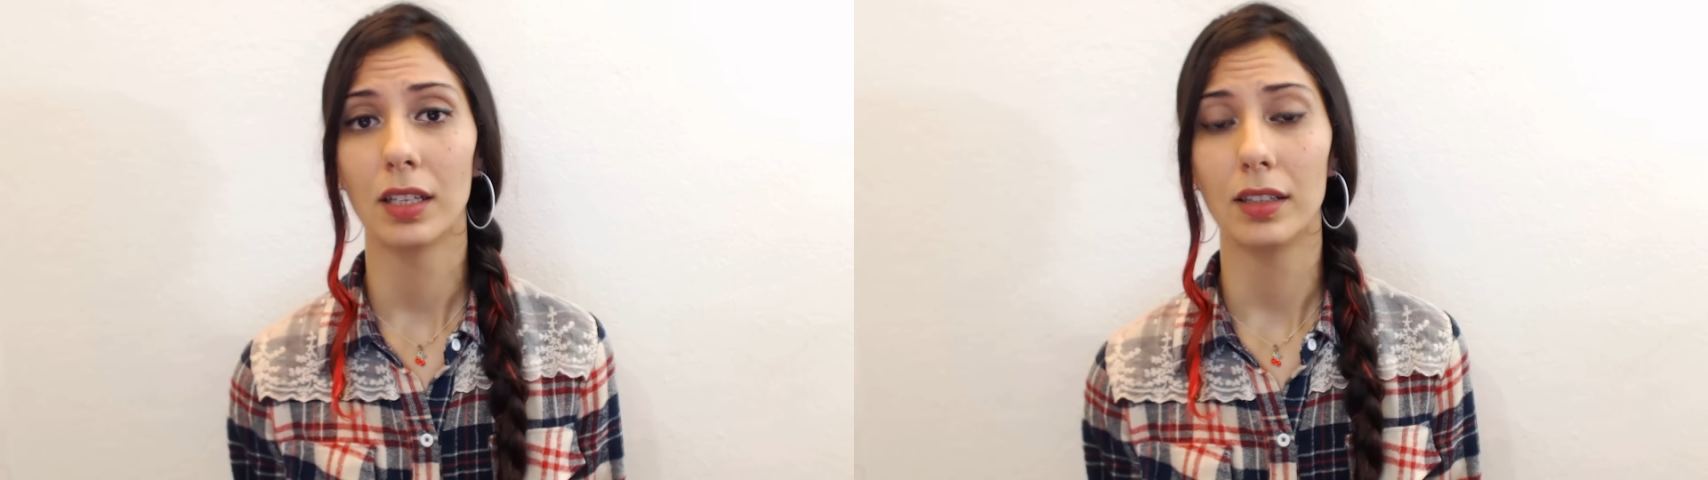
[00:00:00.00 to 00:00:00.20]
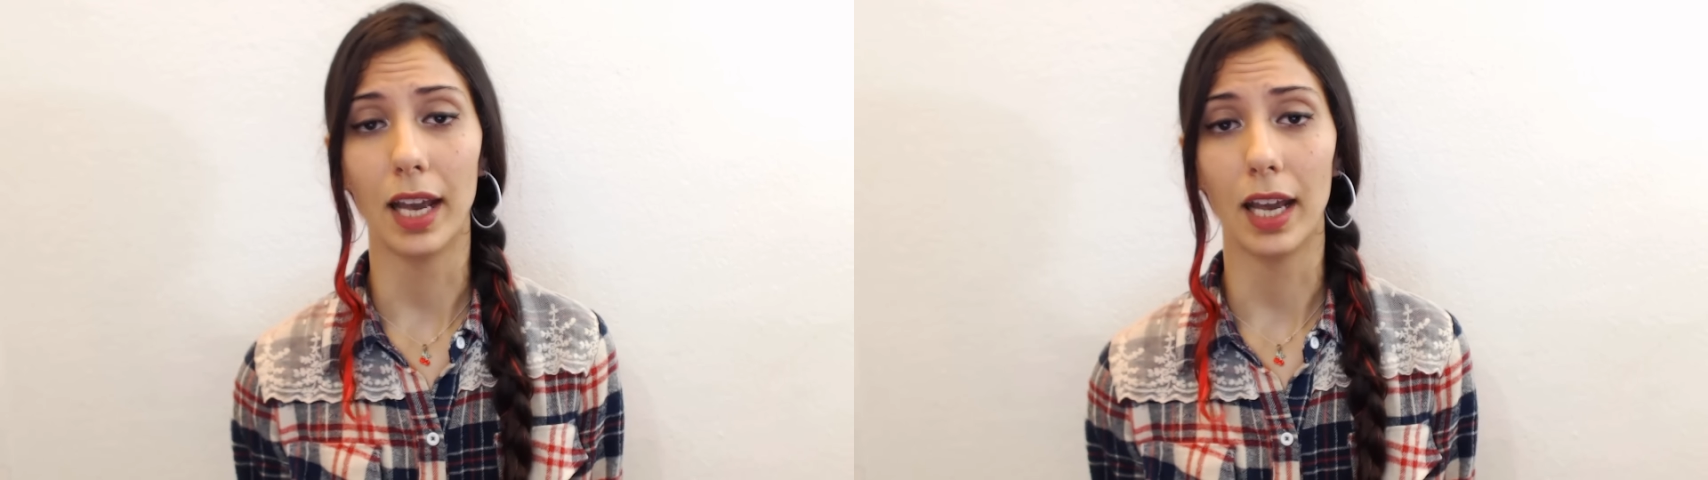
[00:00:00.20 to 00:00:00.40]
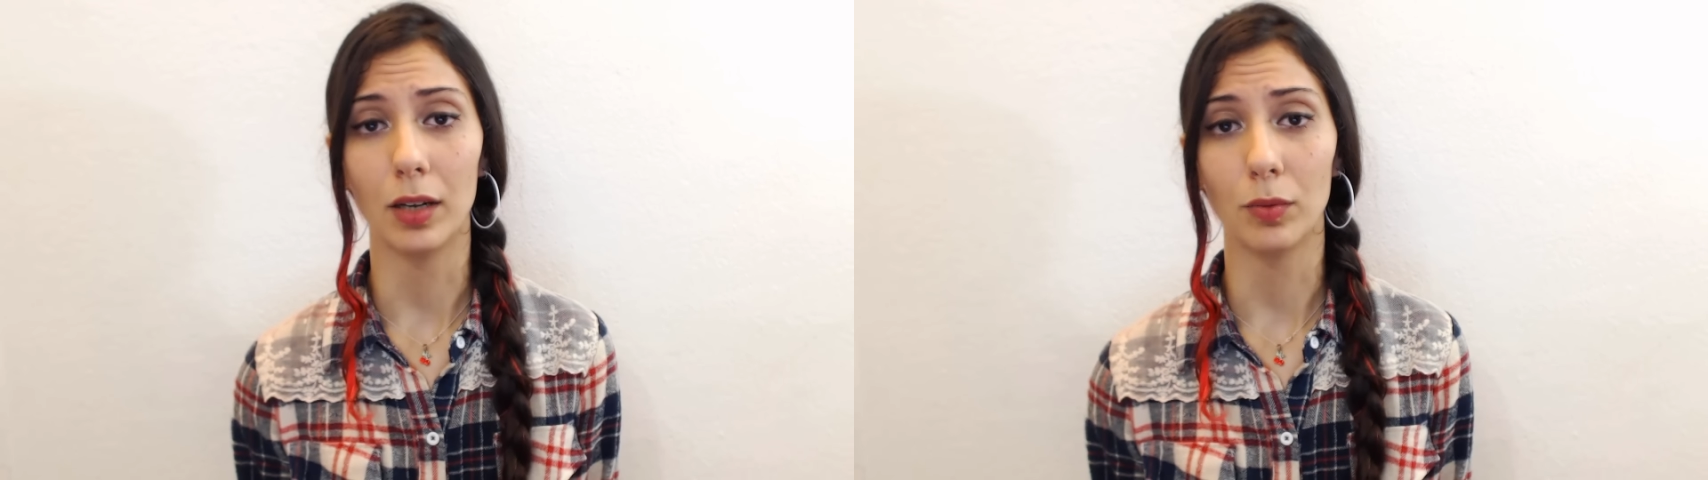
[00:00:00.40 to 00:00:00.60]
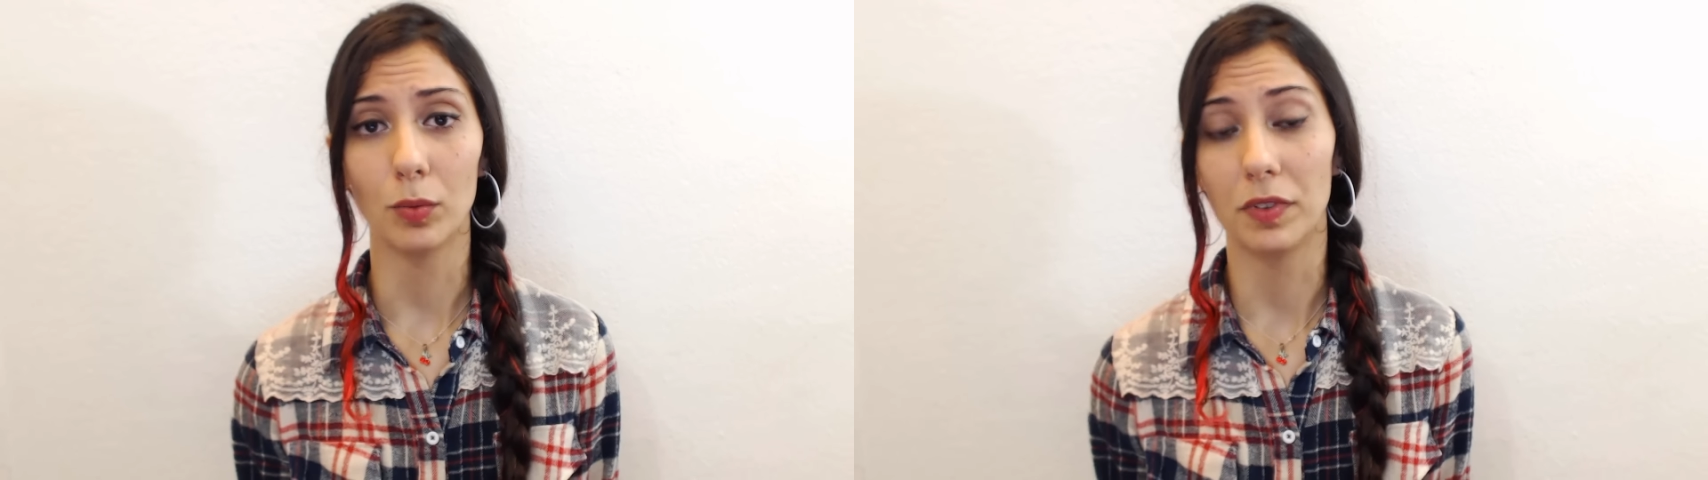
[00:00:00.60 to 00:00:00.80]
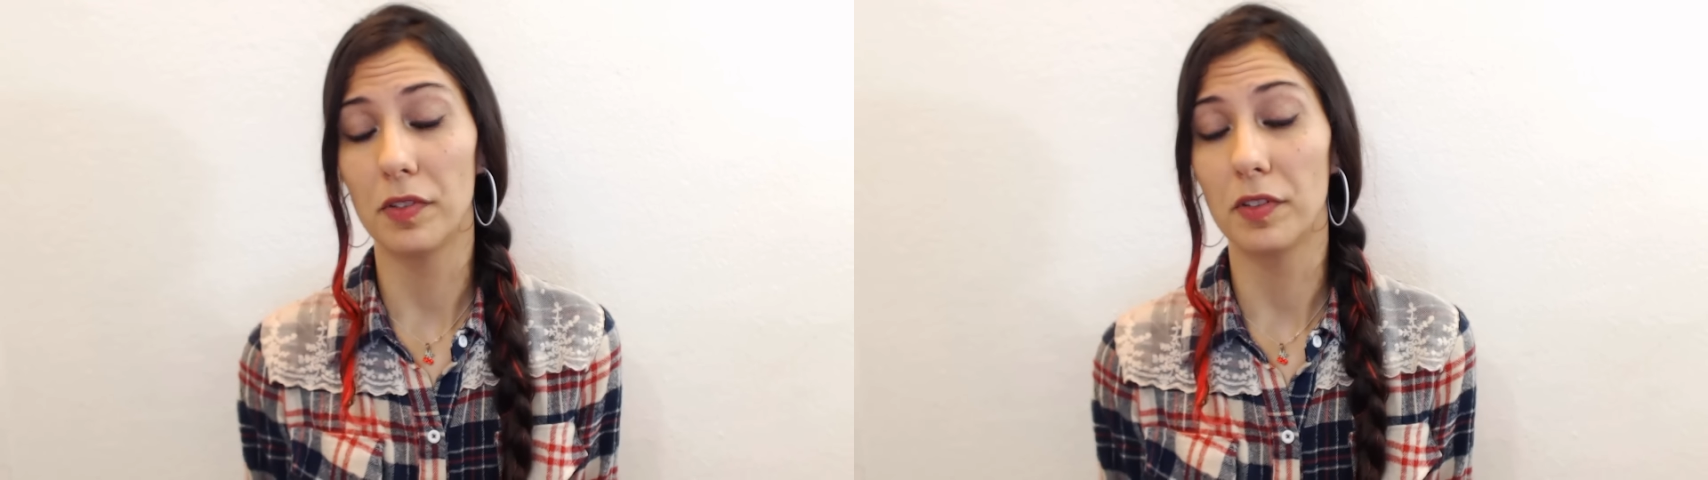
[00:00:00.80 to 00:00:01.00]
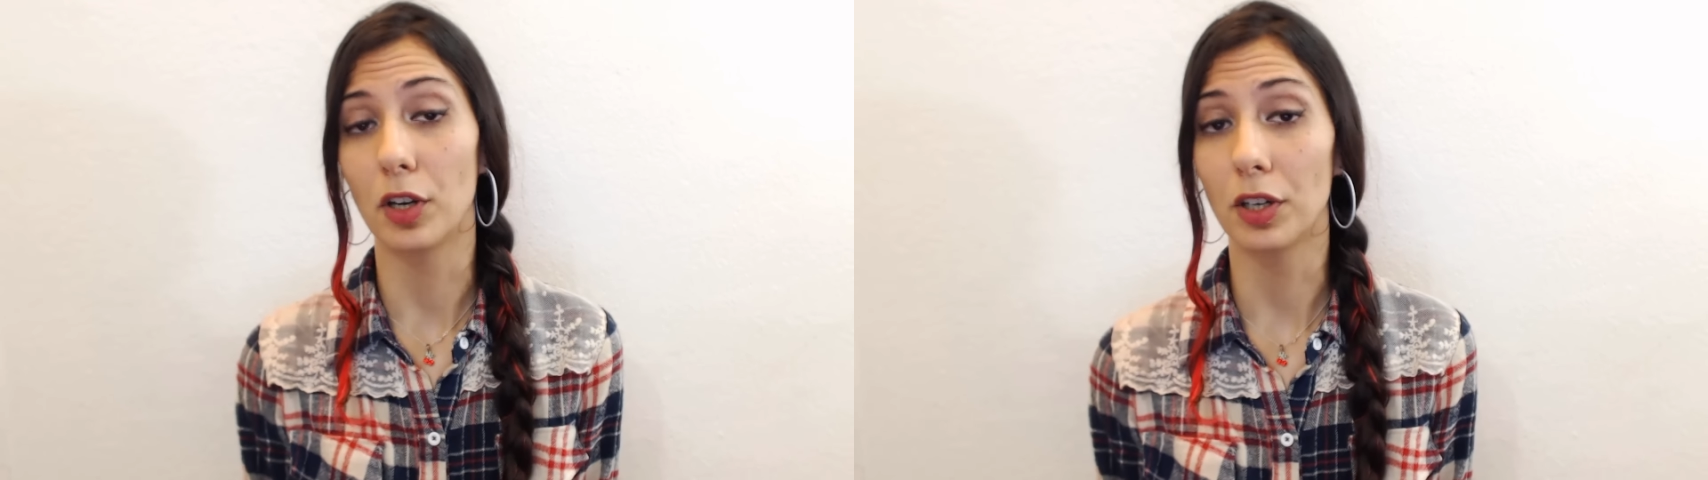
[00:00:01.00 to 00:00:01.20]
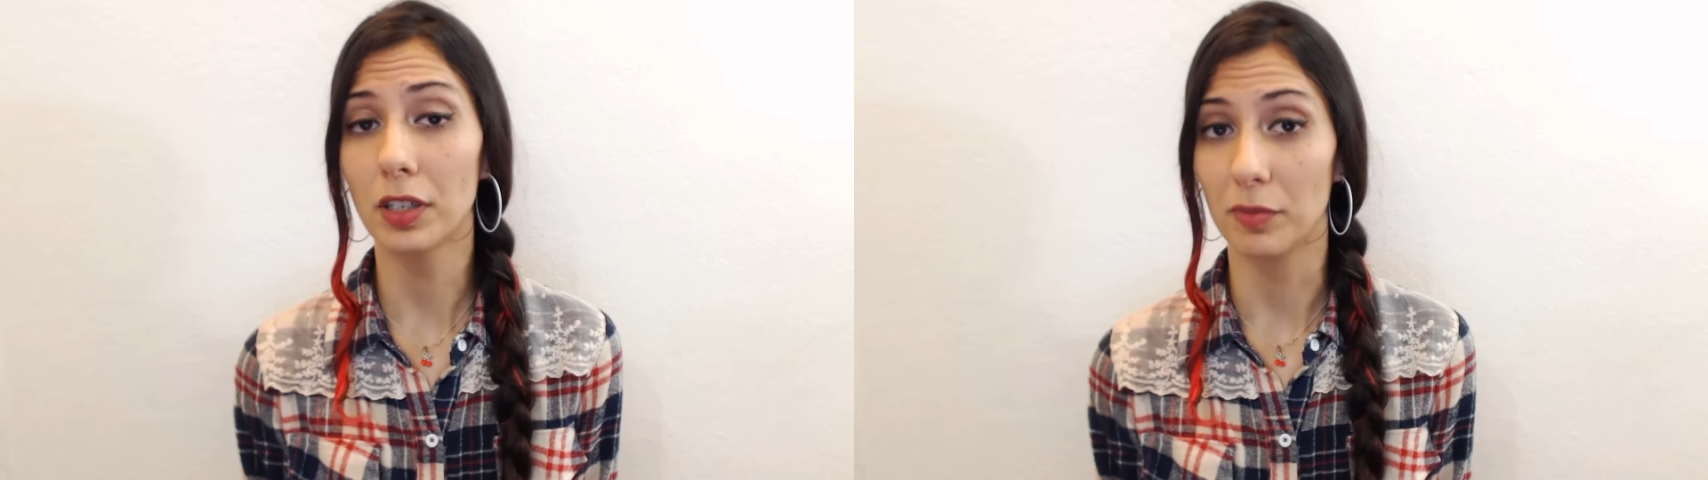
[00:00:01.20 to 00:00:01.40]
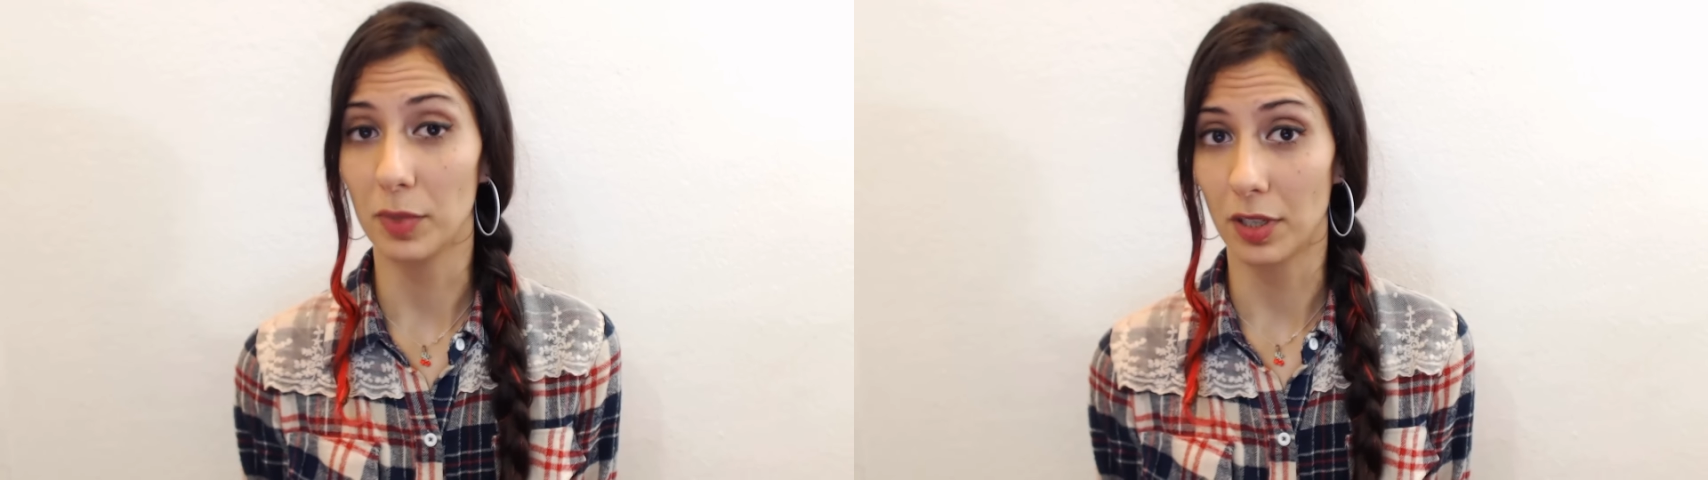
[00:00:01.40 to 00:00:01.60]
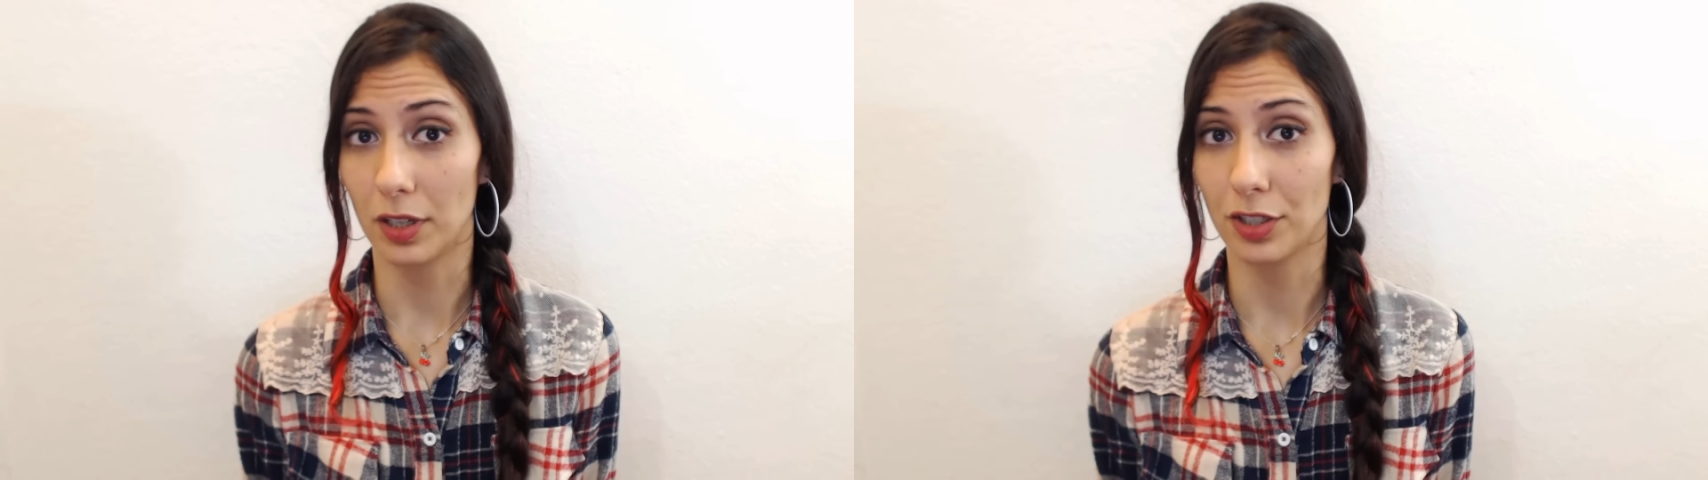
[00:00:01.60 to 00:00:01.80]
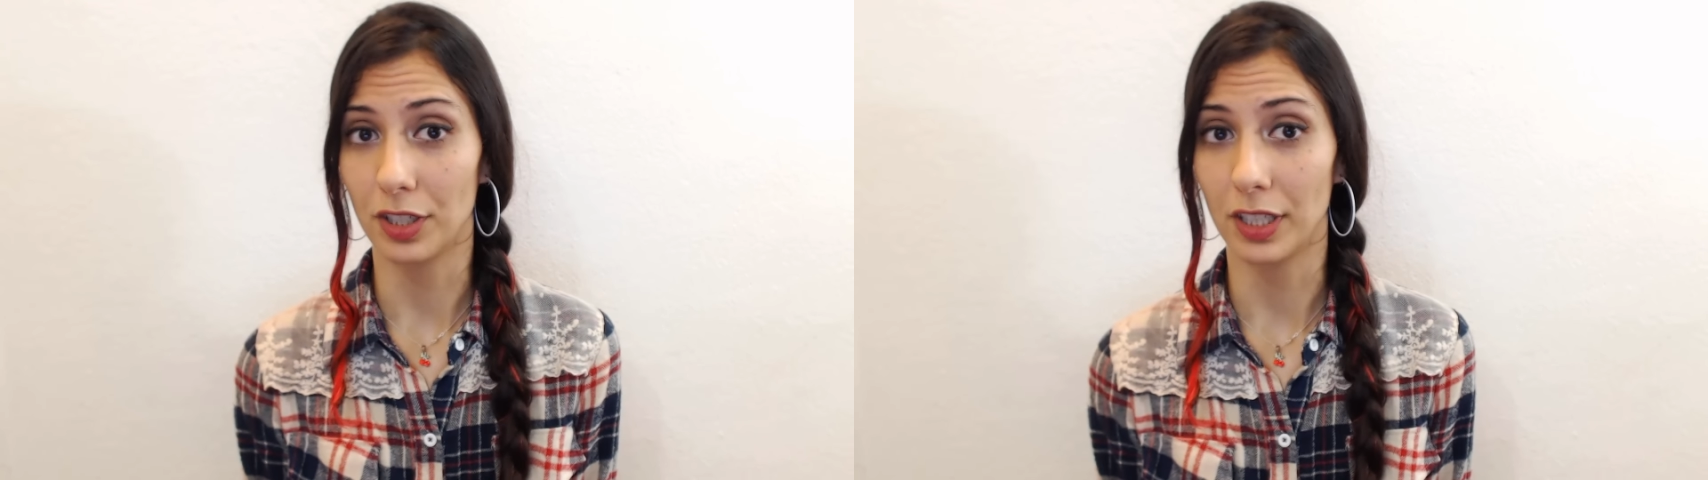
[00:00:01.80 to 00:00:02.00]
than we've even heard of
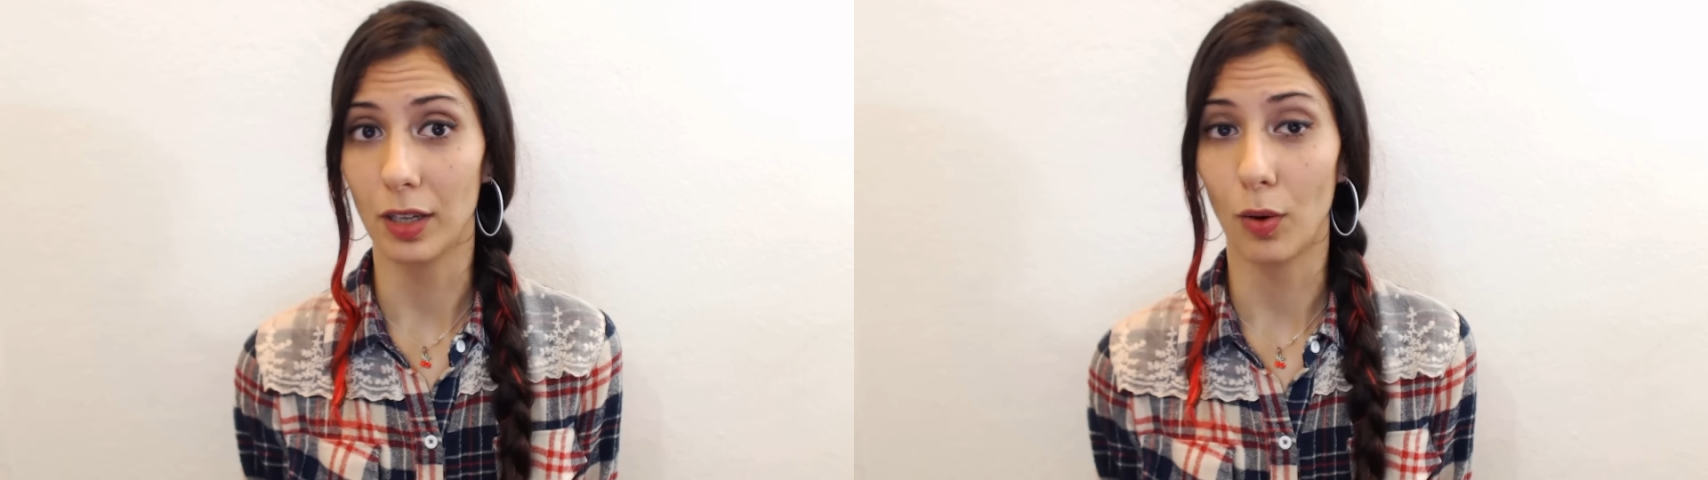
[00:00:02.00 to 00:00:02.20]
misogyny